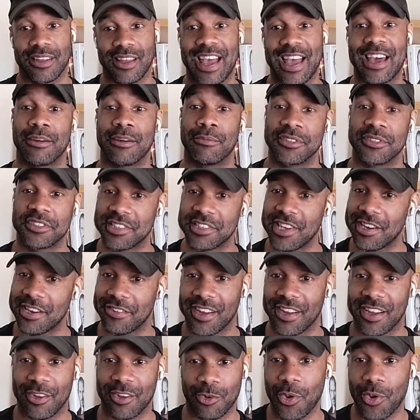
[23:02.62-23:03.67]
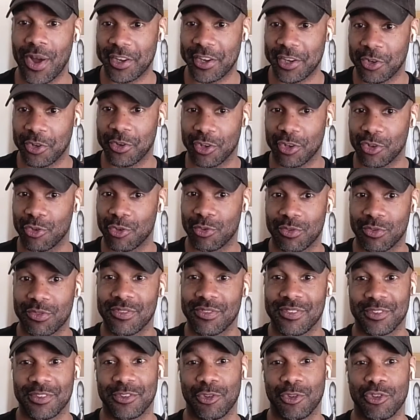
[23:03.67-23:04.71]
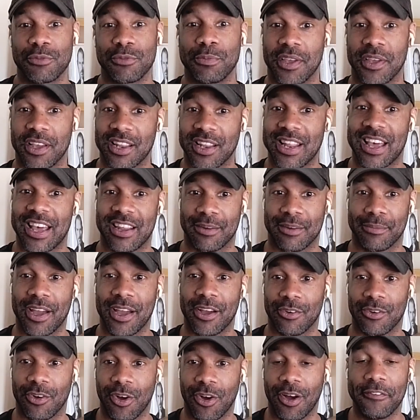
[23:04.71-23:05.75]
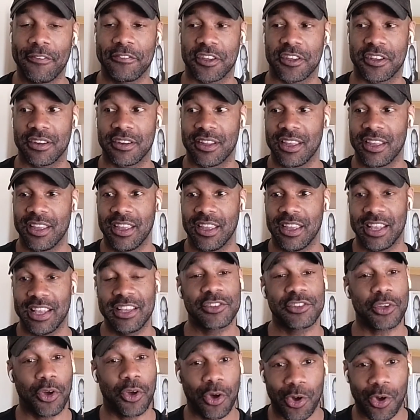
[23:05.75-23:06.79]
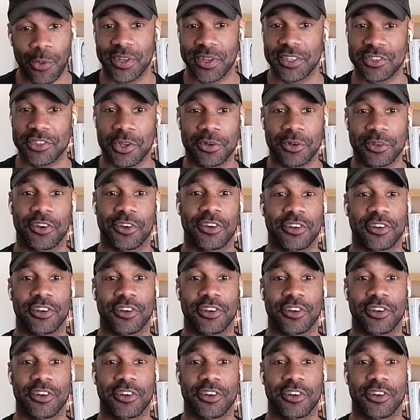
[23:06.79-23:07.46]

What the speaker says: Adam Mosseri, who I know that you speak a lot about often, he's always going on